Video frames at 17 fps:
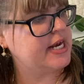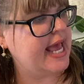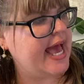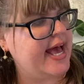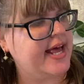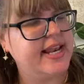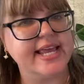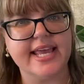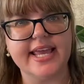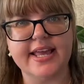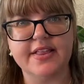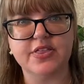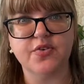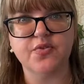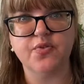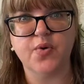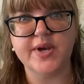how to hear
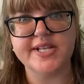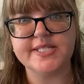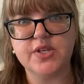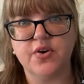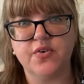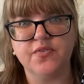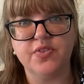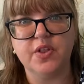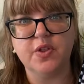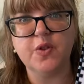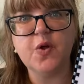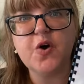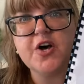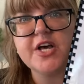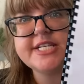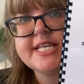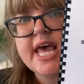the voice of the
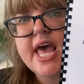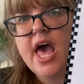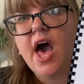Lord.